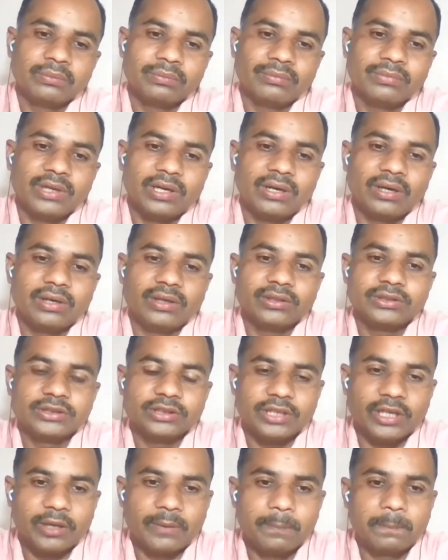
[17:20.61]

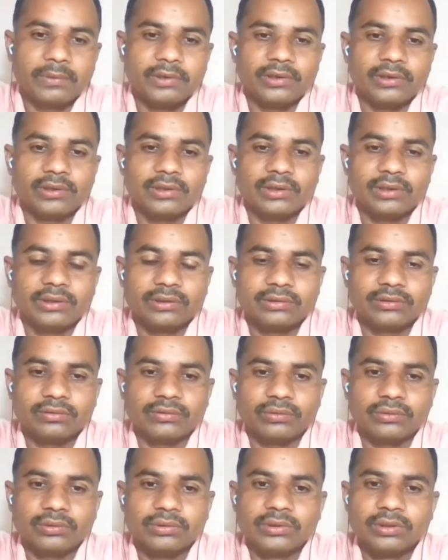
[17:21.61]
March, April, and
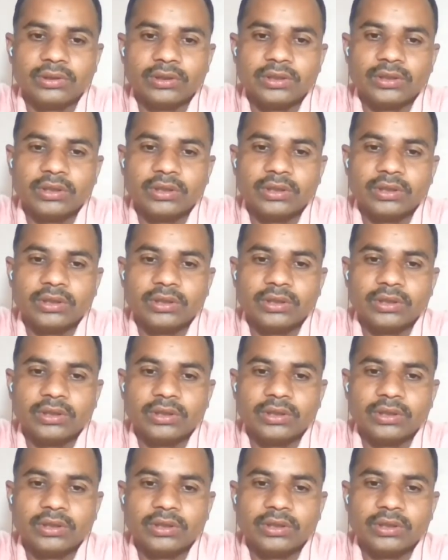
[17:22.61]
so on,